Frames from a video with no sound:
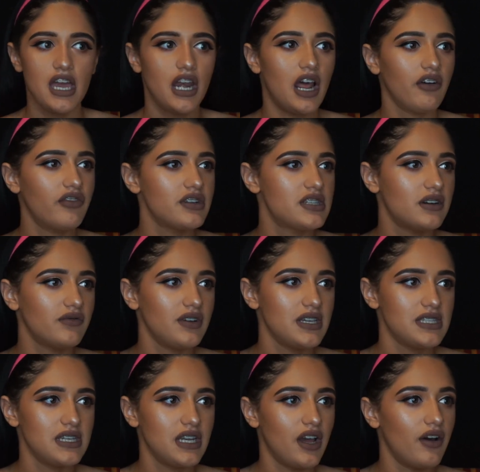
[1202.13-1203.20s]
Now for some
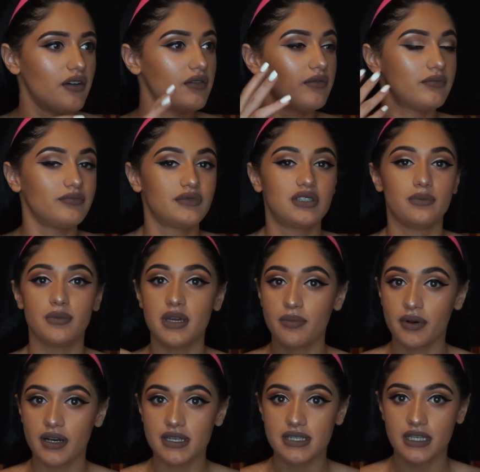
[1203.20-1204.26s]
reason, to me
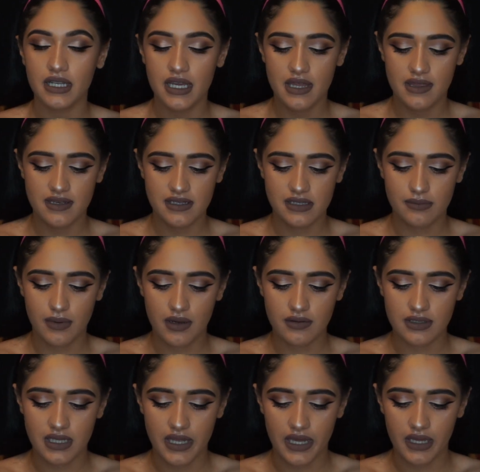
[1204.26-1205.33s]
personally, this
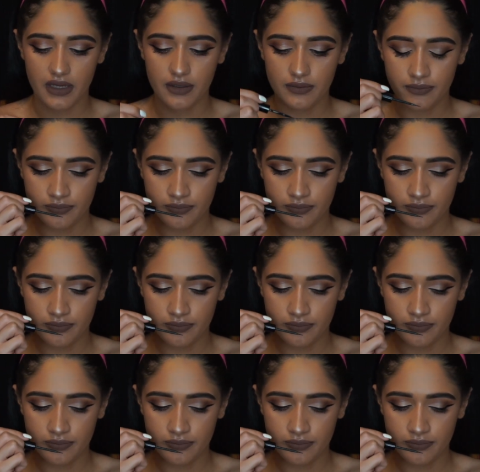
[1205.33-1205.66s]
smells like